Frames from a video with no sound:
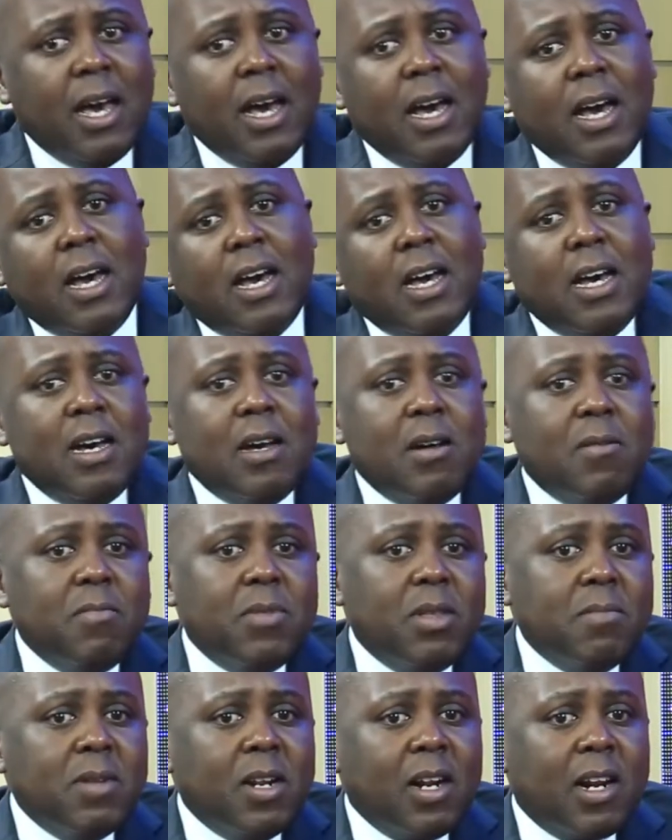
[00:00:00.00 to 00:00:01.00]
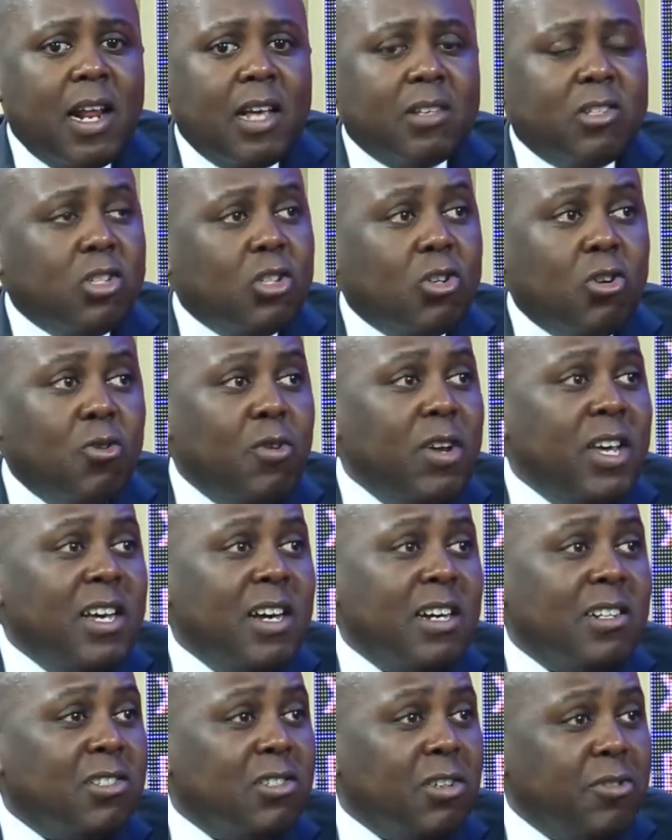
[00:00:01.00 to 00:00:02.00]
Um, the middle class is
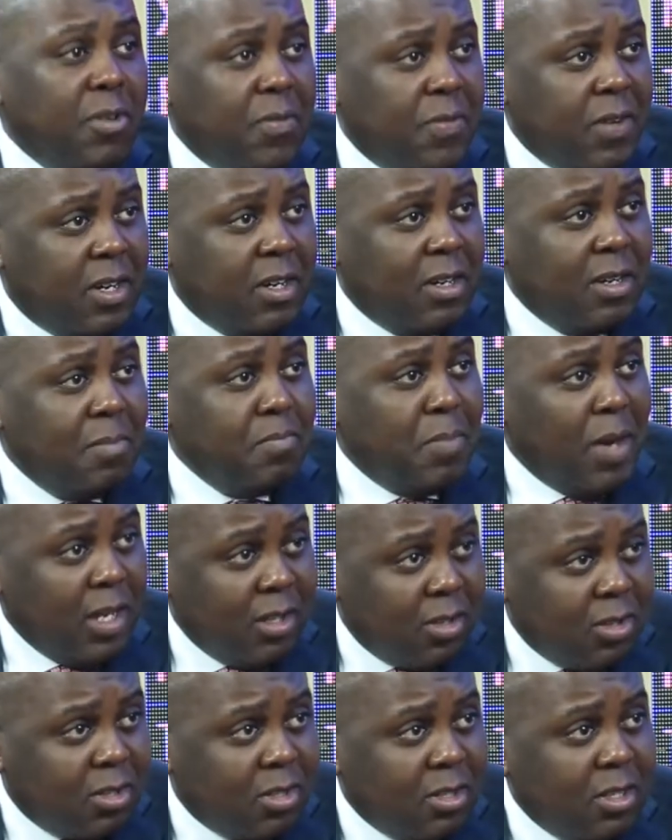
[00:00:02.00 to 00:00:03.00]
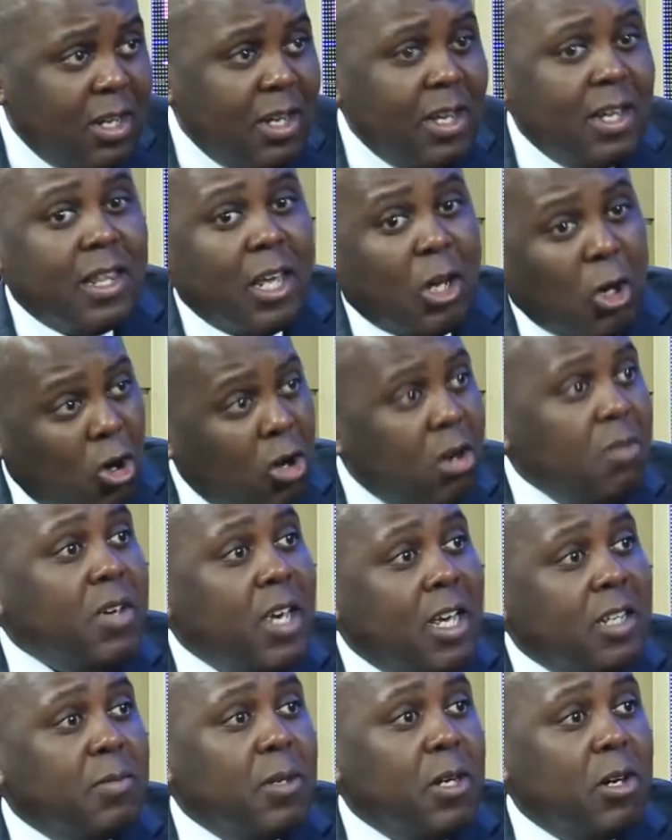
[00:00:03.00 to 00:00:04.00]
growing at a terrific pace. The
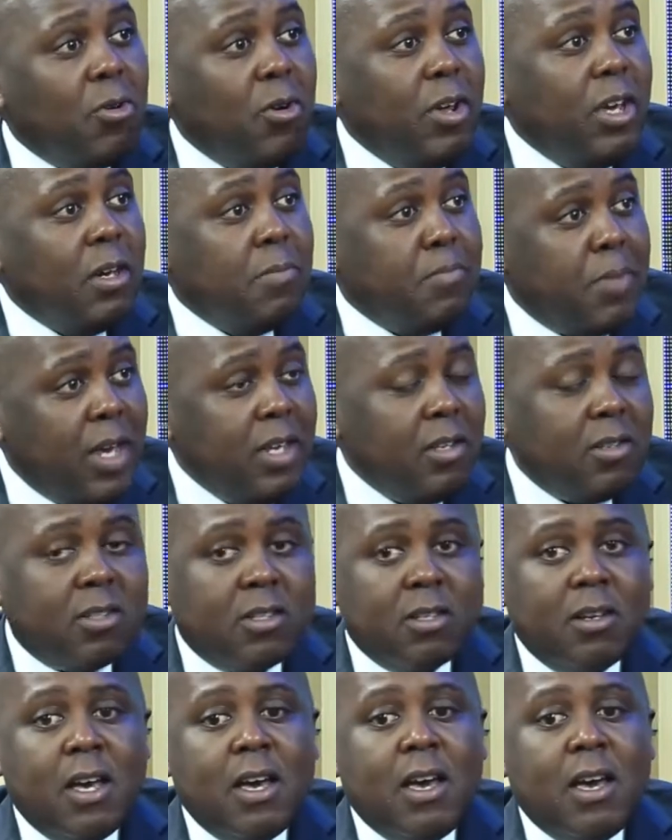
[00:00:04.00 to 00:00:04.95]
economy has been growing apace.